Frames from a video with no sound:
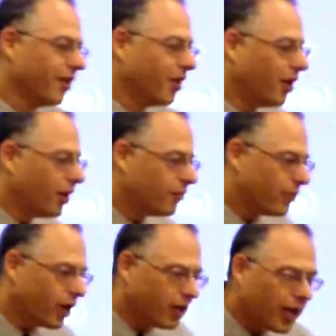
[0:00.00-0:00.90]

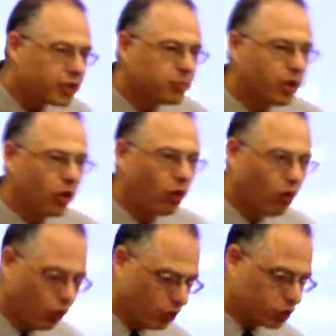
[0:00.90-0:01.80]
And that is
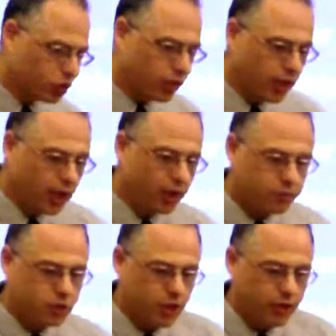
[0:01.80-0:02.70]
because the
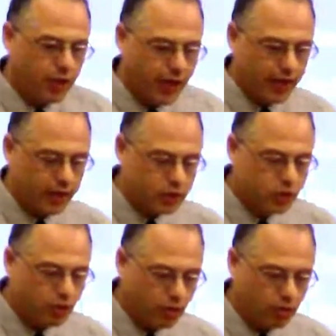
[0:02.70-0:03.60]
hips and the legs
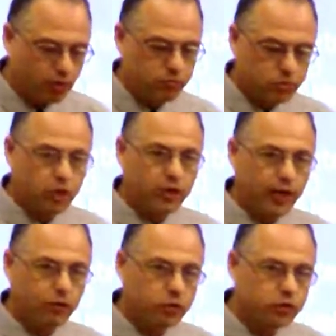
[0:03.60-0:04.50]
are turned
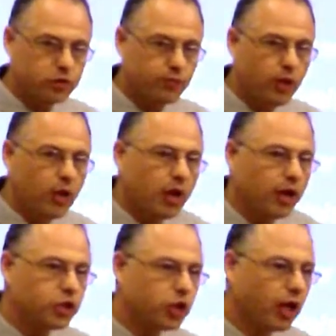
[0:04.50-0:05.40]
outwards.
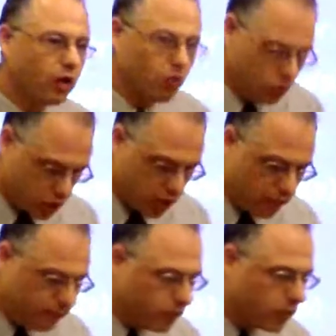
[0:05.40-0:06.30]
And as you get older,
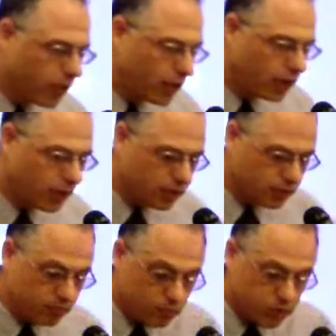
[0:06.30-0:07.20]
they
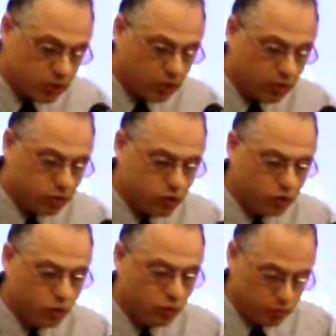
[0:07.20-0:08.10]
start
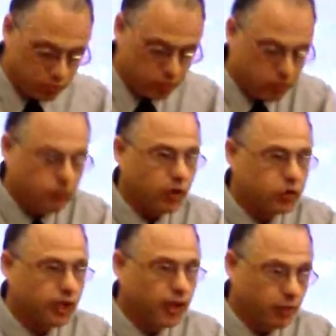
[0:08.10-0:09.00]
to
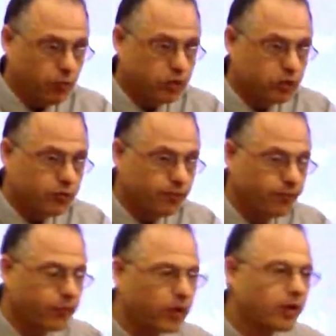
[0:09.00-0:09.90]
rotate inwards.
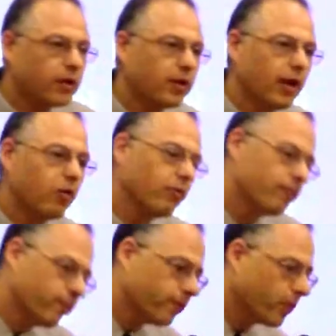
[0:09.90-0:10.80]
Now,
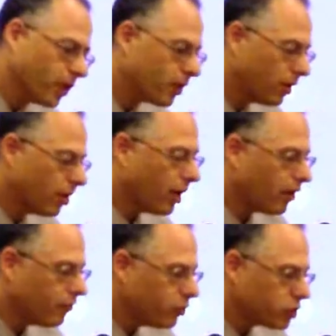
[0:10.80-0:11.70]

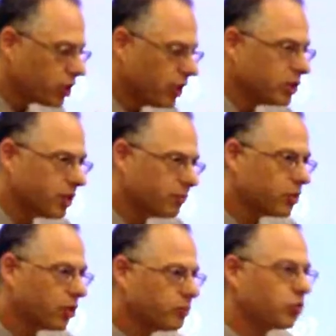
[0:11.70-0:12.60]
unfortunately,
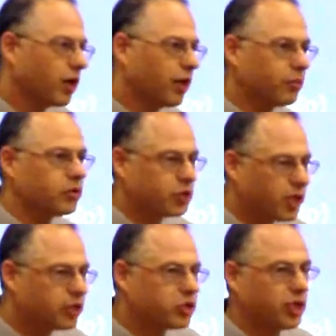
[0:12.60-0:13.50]
sometimes what happens
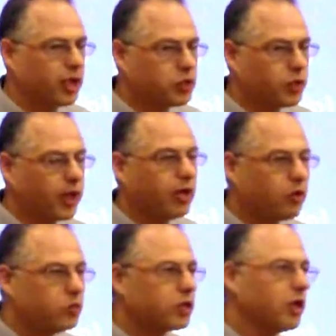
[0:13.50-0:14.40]
is, as we get
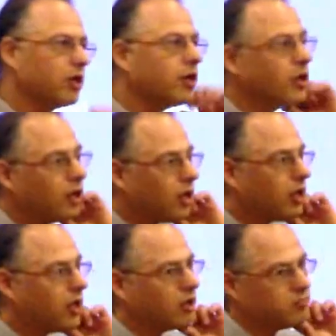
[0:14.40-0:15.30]
older,
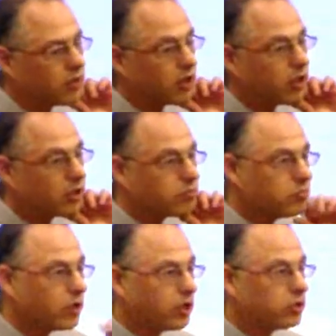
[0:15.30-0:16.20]
further
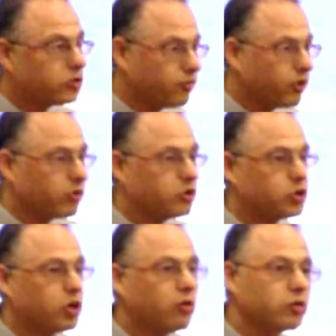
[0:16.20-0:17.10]
into
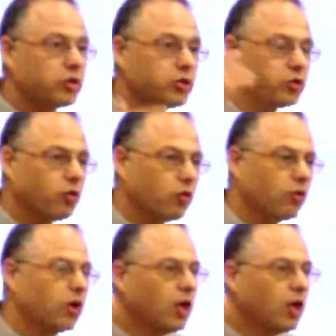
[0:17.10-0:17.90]
childhood or